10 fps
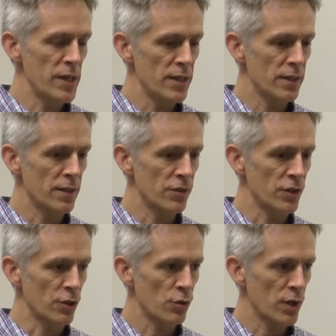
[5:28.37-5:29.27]
being in
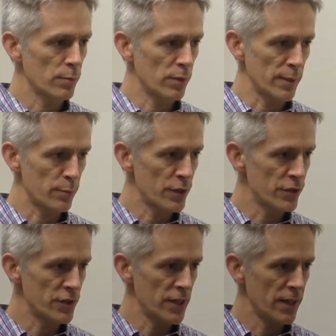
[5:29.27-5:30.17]
this incredibly
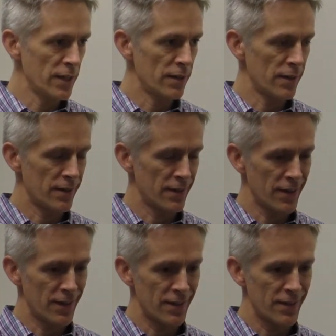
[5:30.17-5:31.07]
pristine
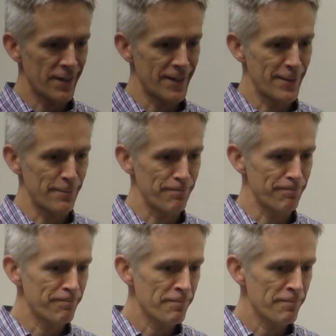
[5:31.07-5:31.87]
and, and um,